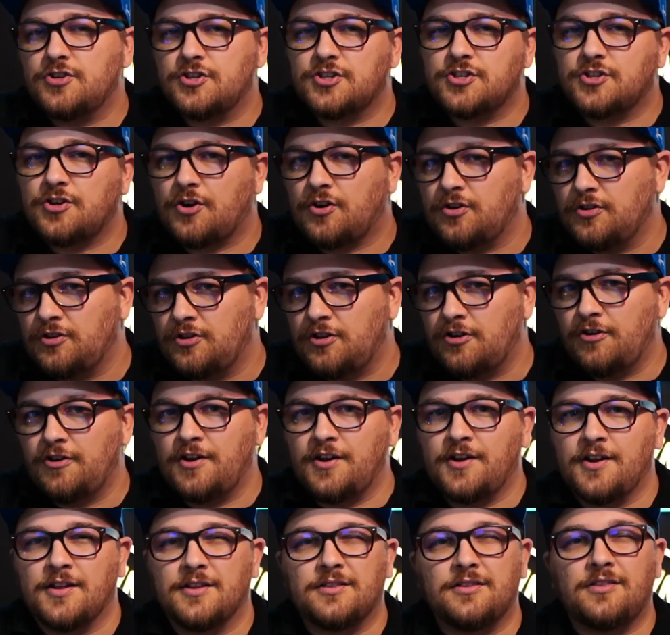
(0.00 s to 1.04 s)
start learning
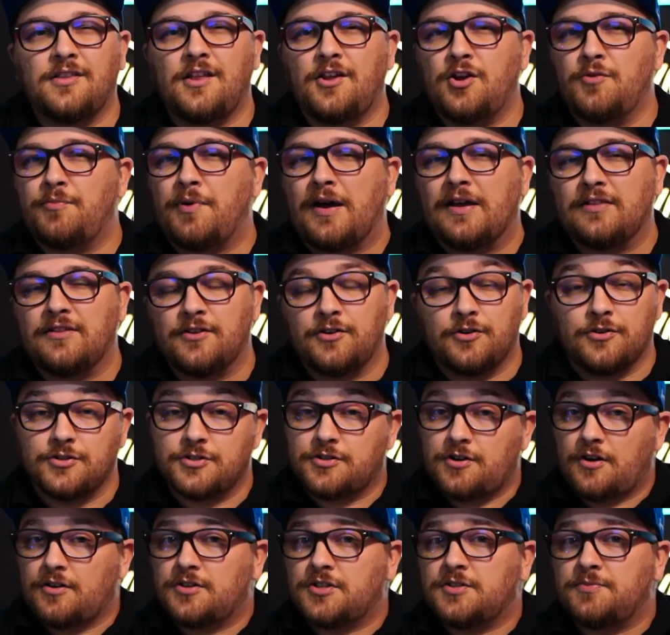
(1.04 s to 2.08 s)
it little by little.
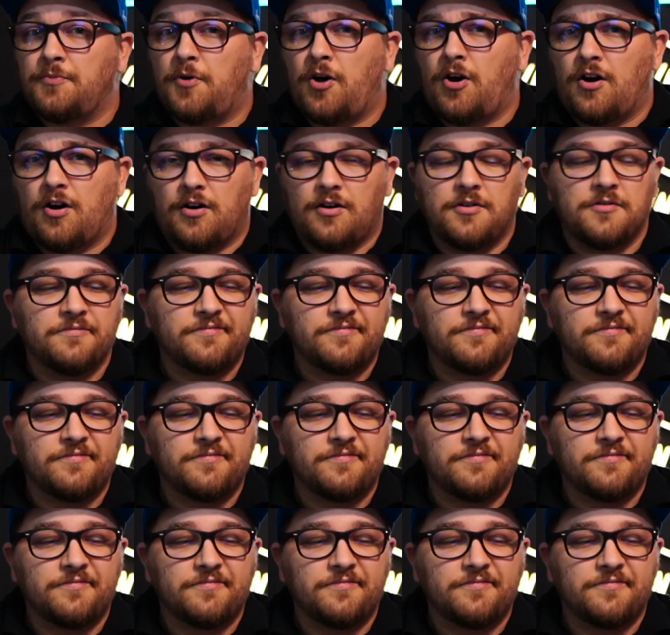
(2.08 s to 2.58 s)
Start small.